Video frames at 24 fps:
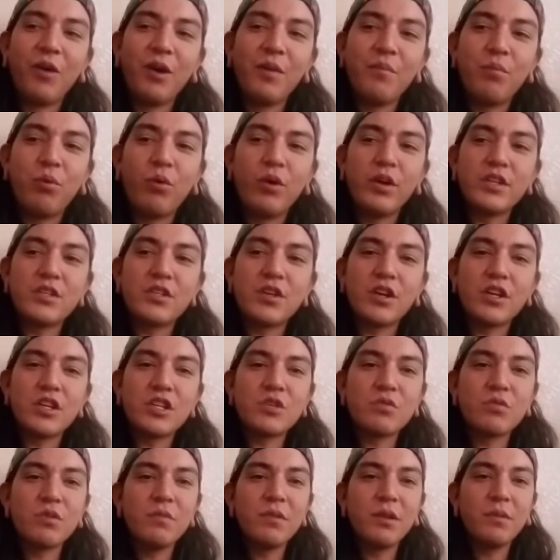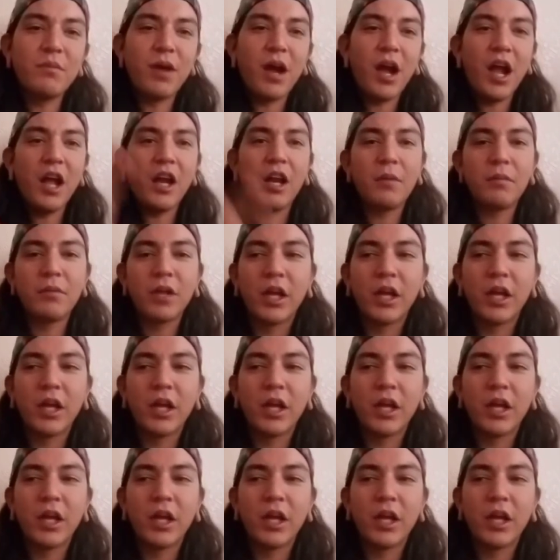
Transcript: one point start swimming by and i'm